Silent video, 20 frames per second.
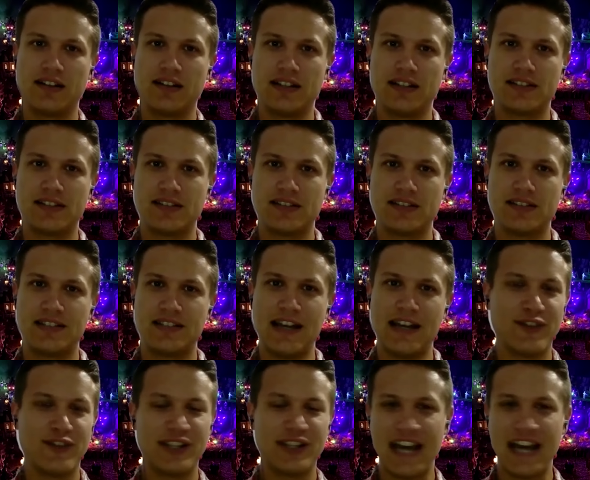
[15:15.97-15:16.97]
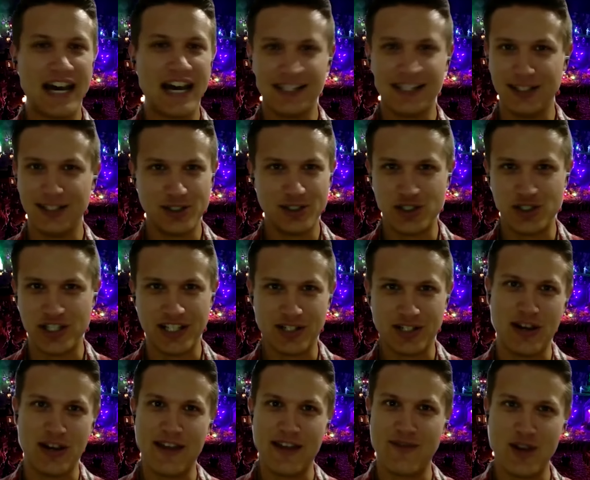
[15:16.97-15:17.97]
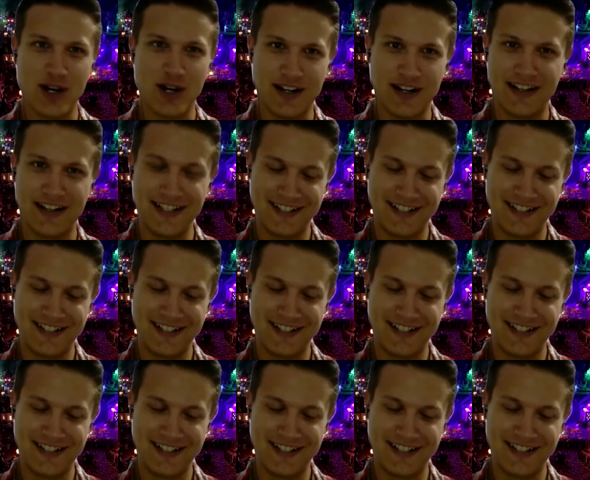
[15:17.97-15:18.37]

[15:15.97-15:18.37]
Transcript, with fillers: It's yeah, definitely not like, a legit graveyard.